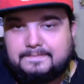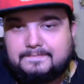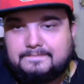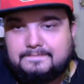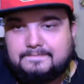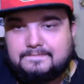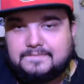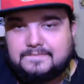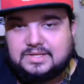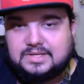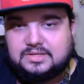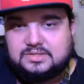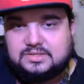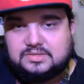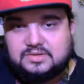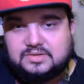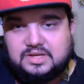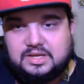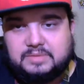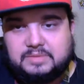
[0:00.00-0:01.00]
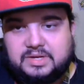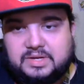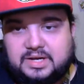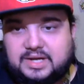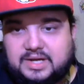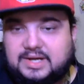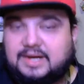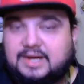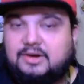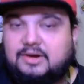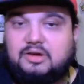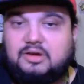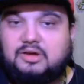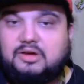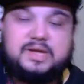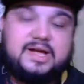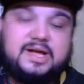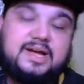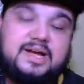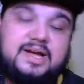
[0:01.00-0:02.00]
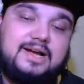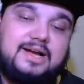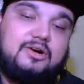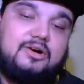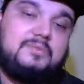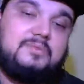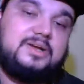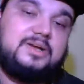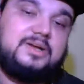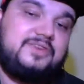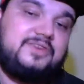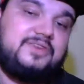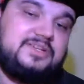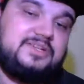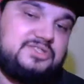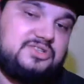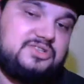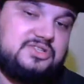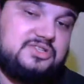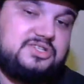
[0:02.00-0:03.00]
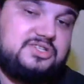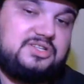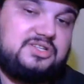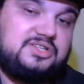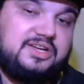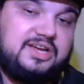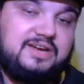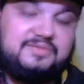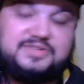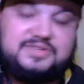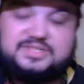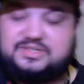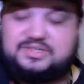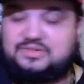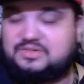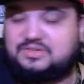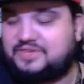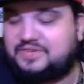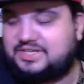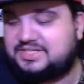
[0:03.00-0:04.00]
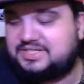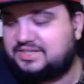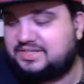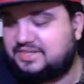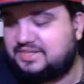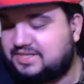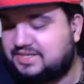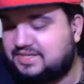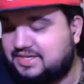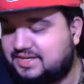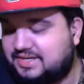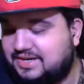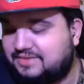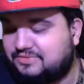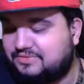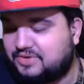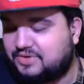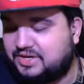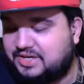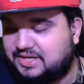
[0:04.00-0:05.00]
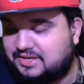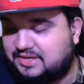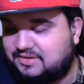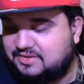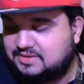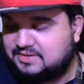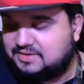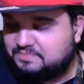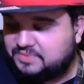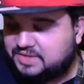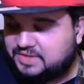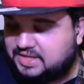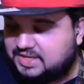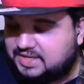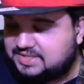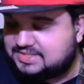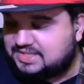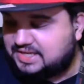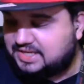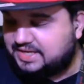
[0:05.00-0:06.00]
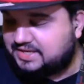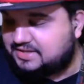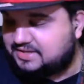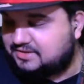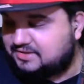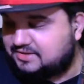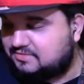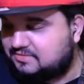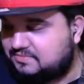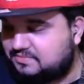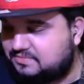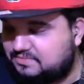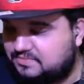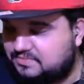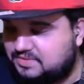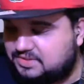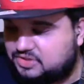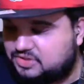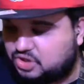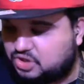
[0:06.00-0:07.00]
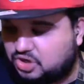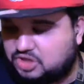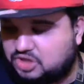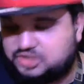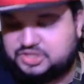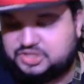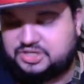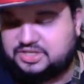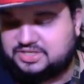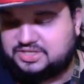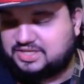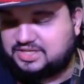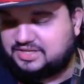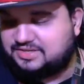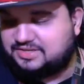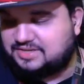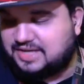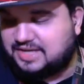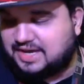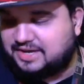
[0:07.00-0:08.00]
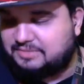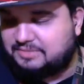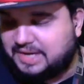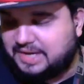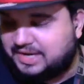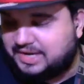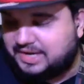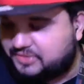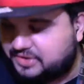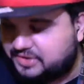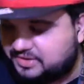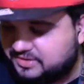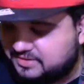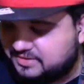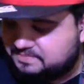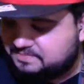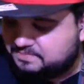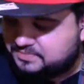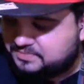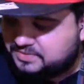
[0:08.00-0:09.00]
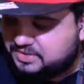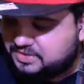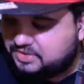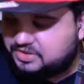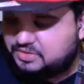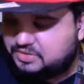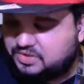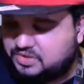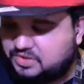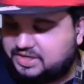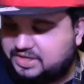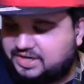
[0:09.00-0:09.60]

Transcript: So yeah, man, I got all man, I got all my devices charging. Like every single device I think I have right now is like charging. It's like out of battery. The only one that I,